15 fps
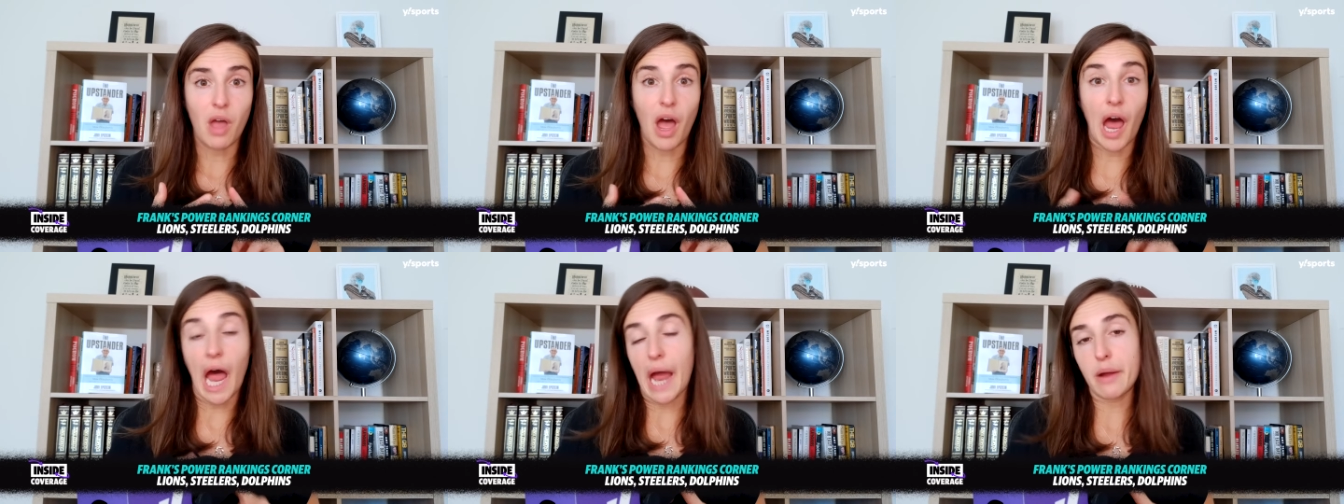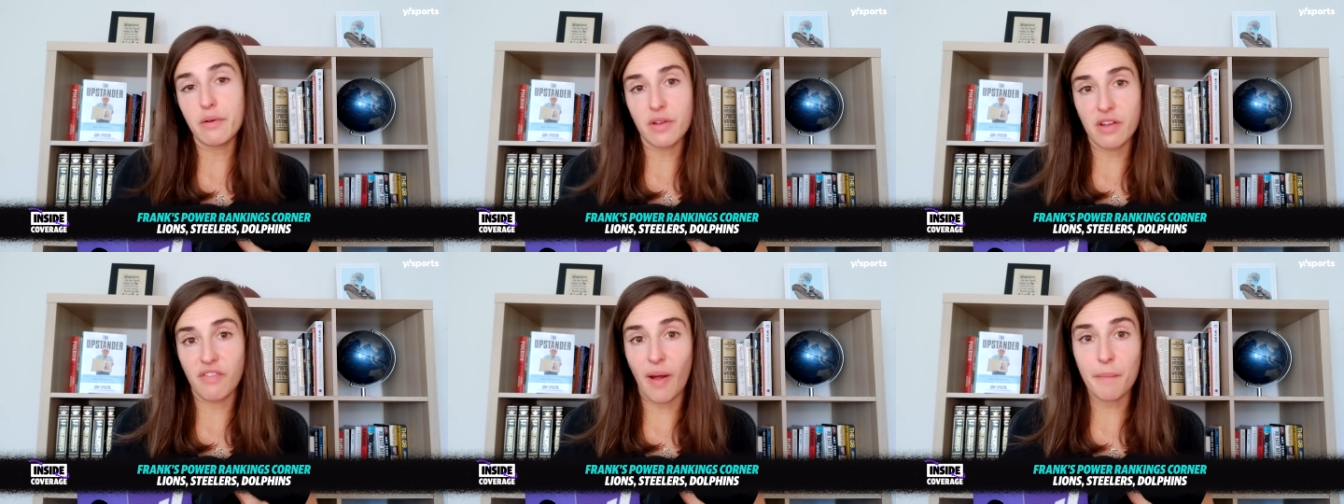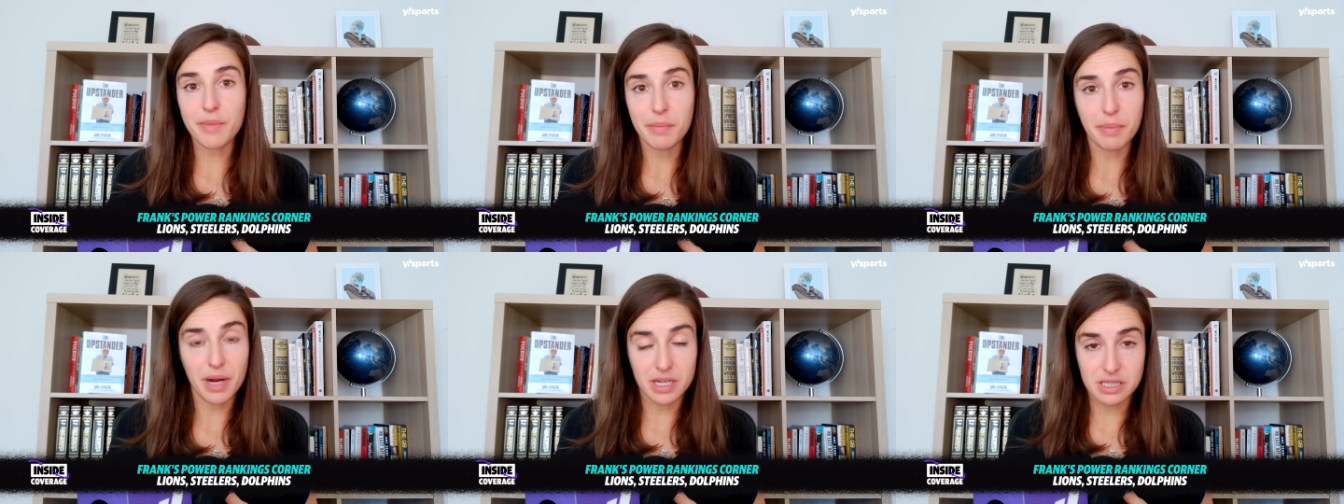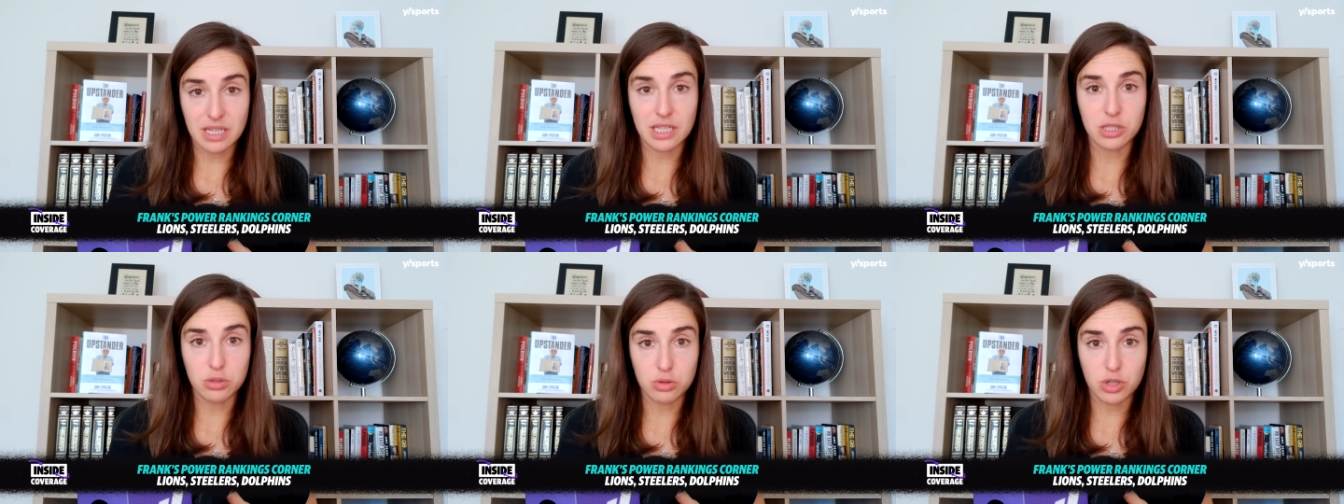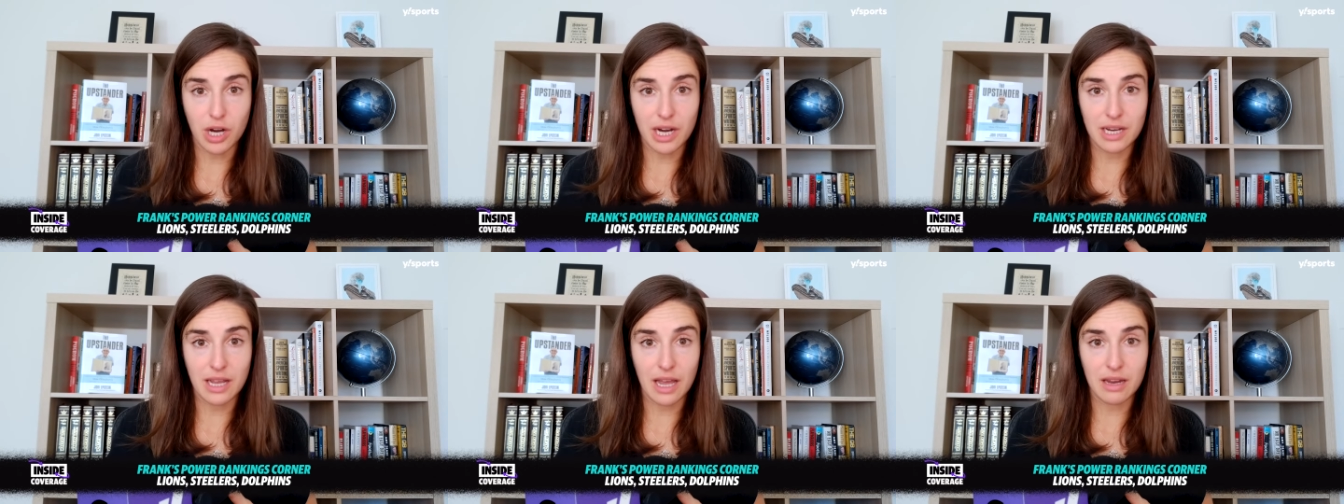I, if I'm the Bucs, I do
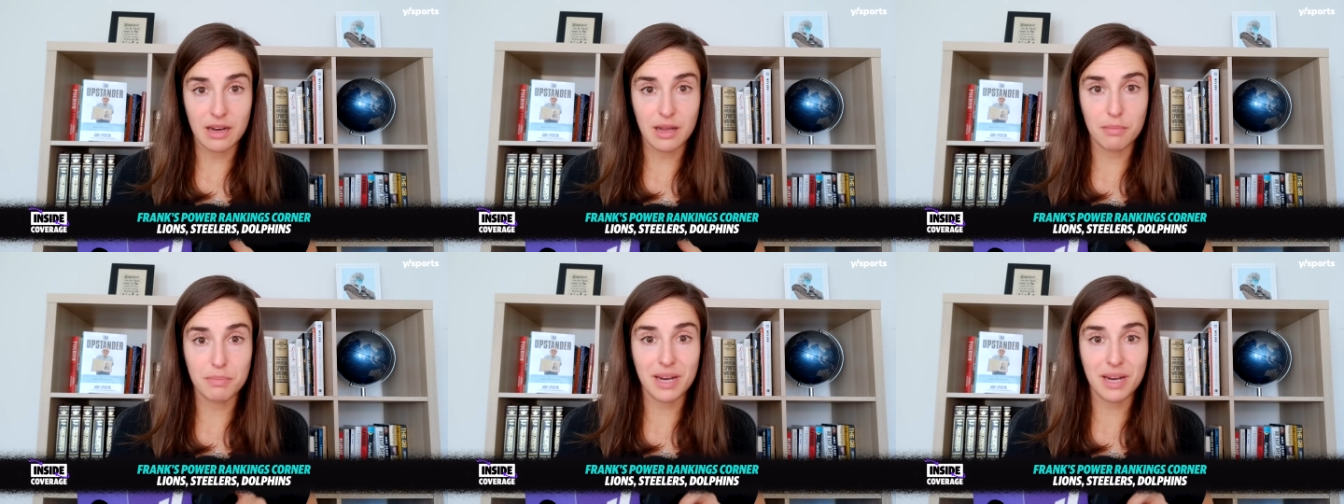try and get him.